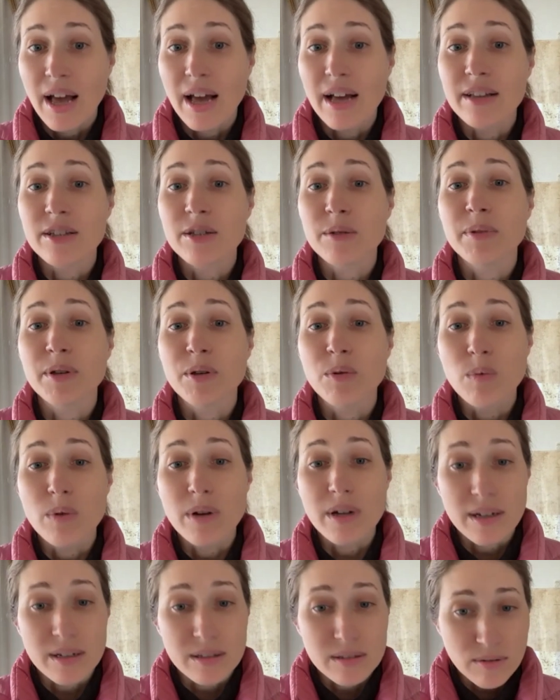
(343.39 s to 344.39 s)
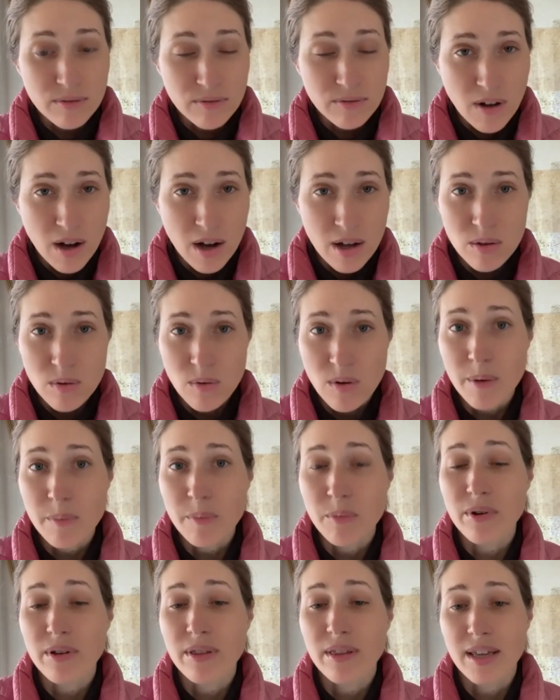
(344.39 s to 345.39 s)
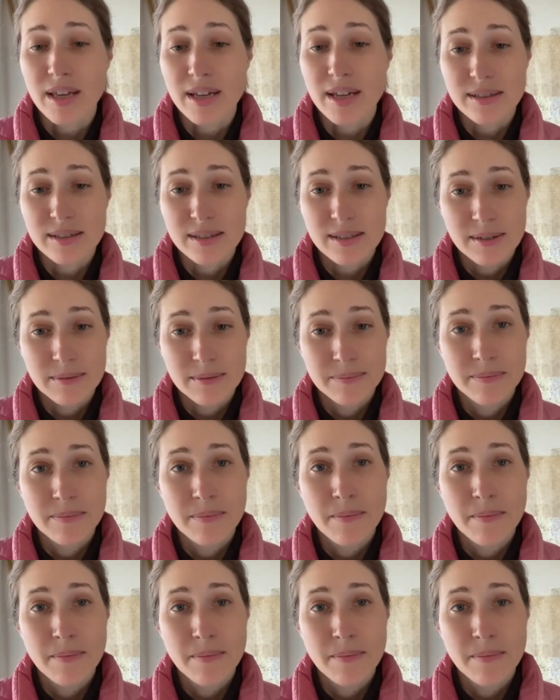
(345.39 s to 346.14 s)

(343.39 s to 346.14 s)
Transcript: and to be willing to follow up with kids